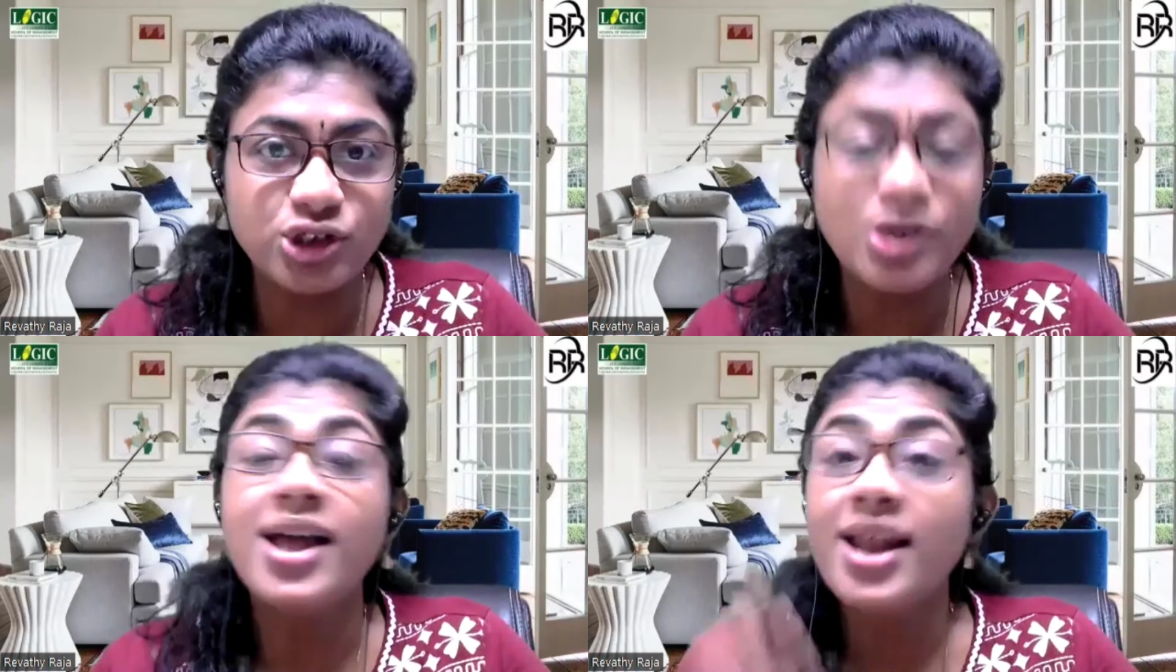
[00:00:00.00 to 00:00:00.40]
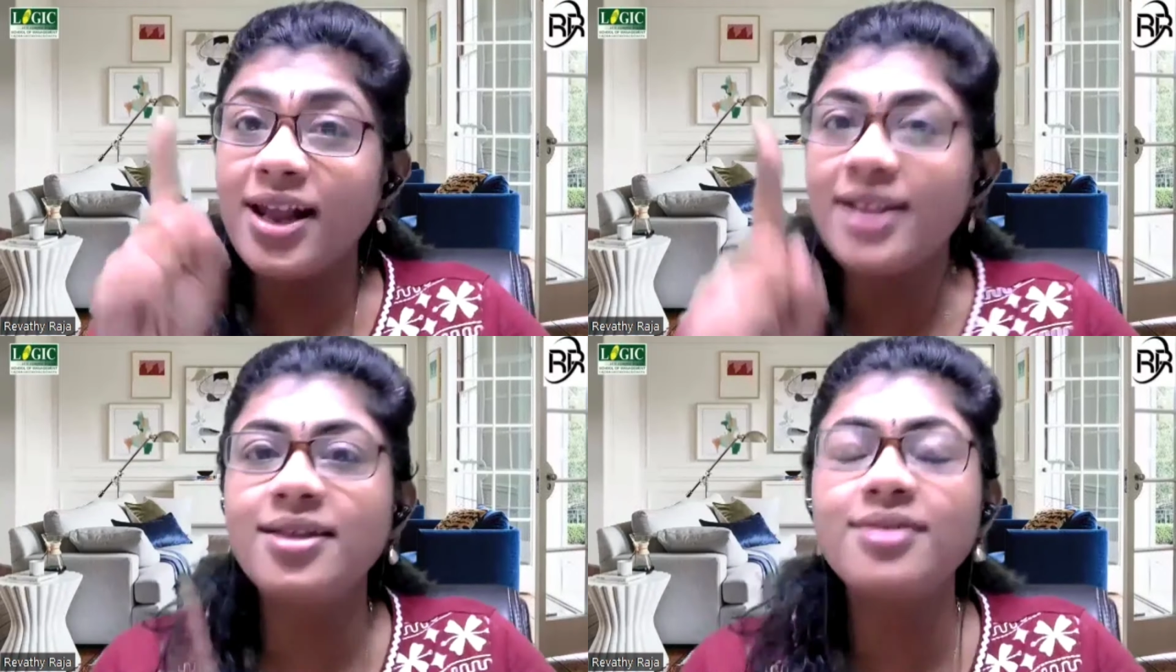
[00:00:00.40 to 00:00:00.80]
Let the
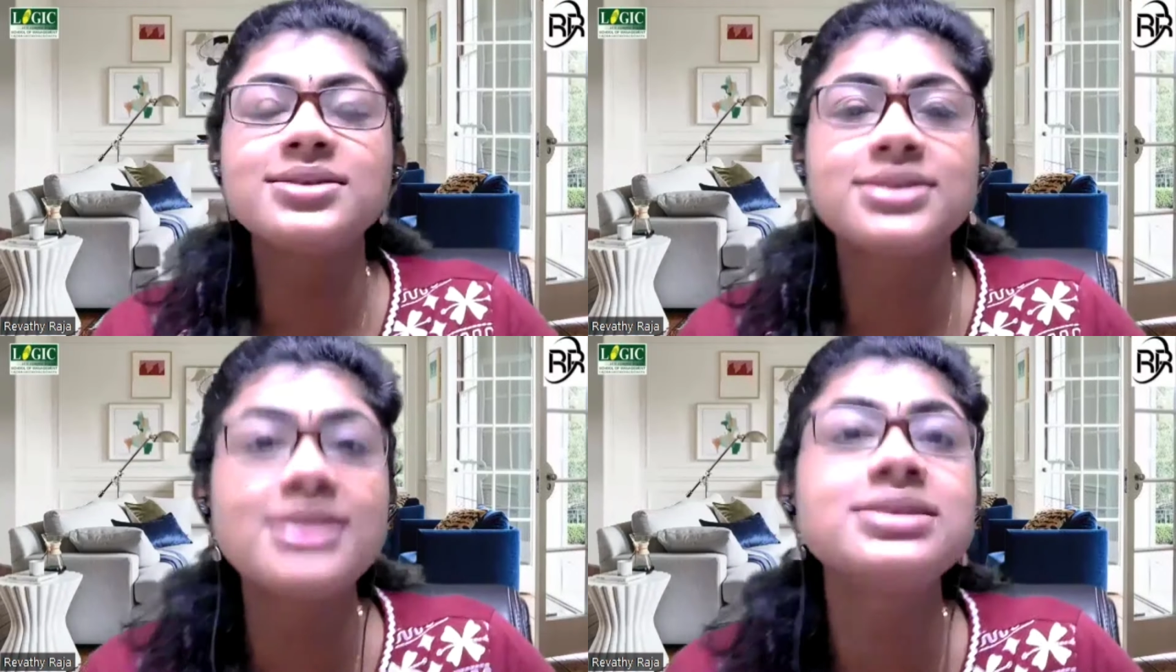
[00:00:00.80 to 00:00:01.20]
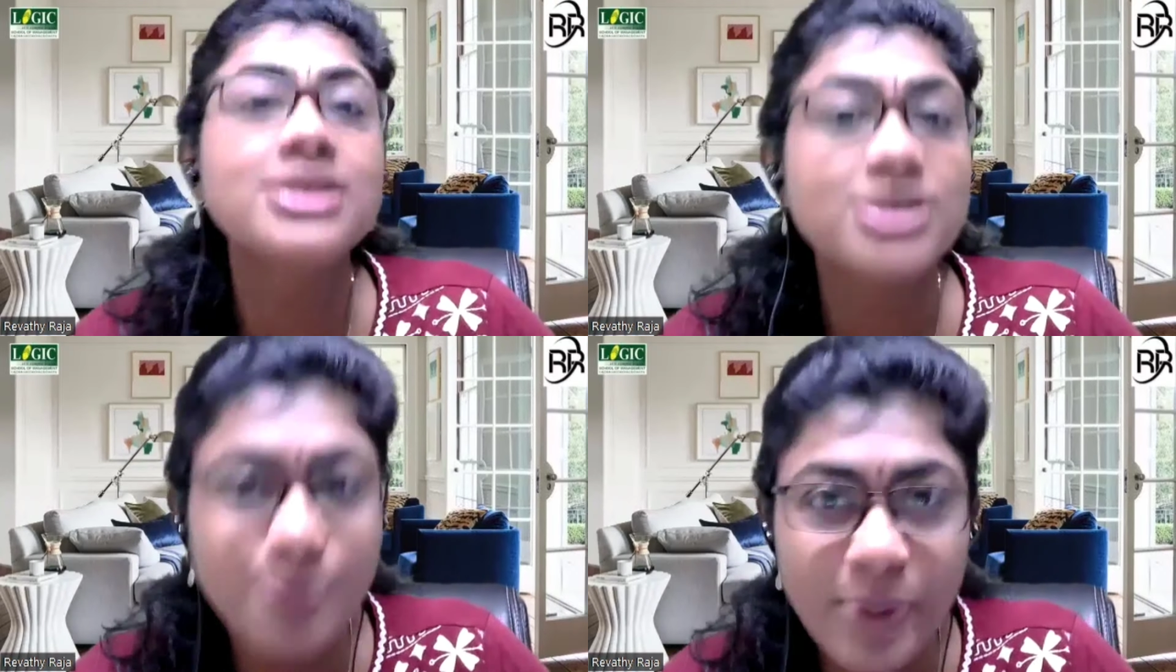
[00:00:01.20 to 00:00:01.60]
results
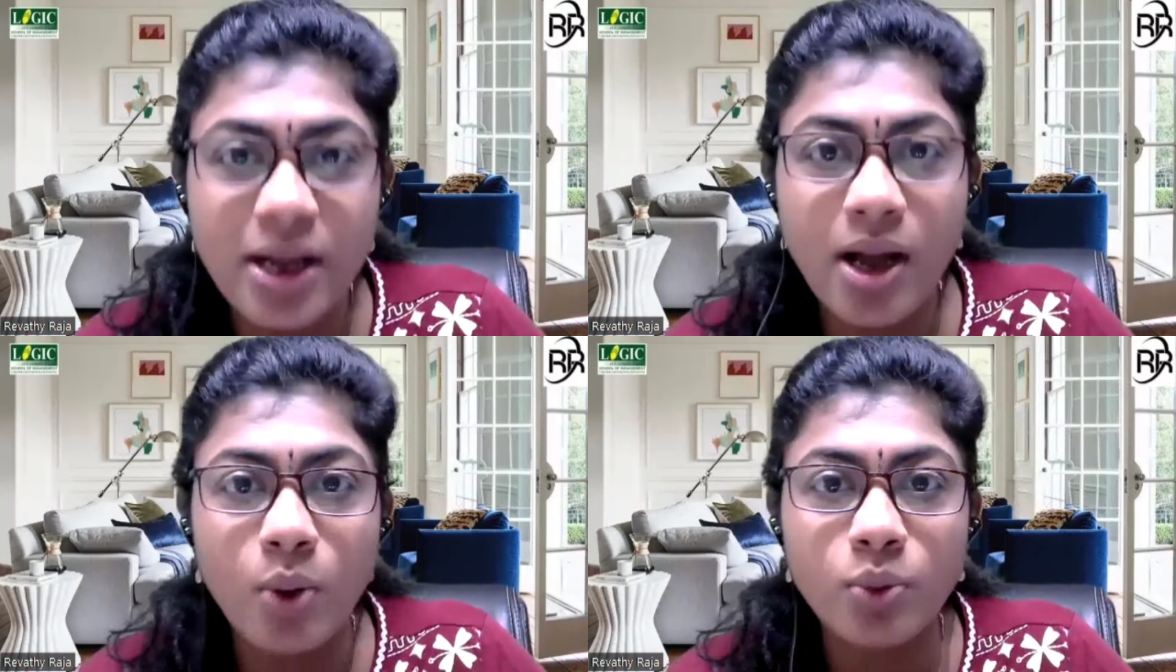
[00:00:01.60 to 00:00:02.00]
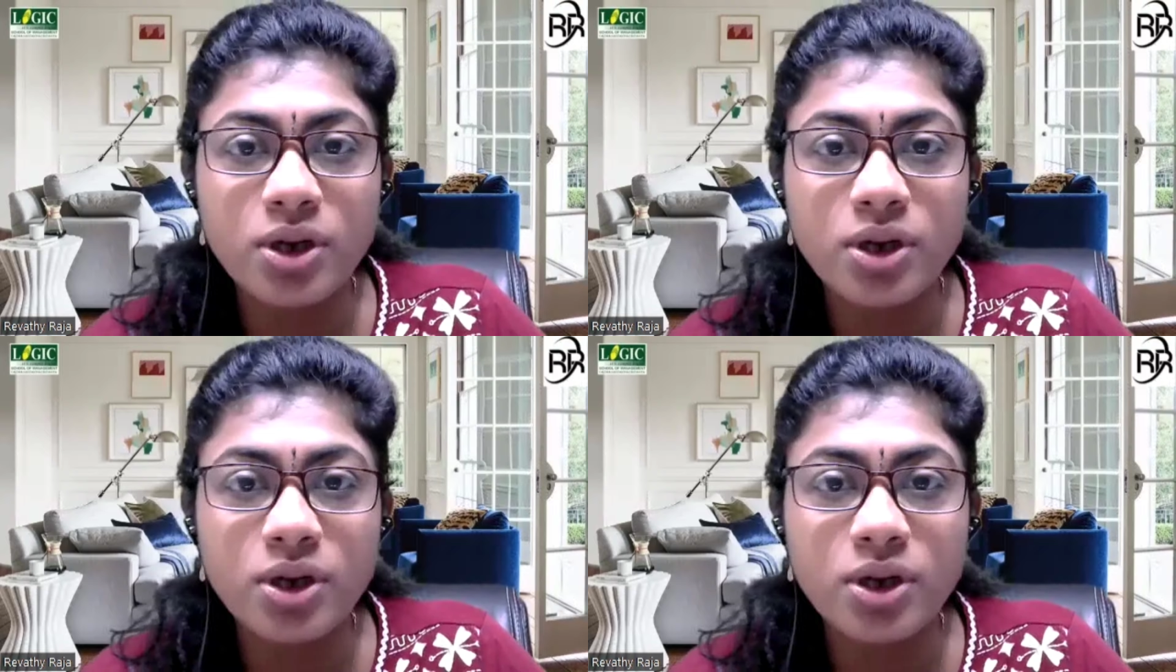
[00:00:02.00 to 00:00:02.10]
speak out.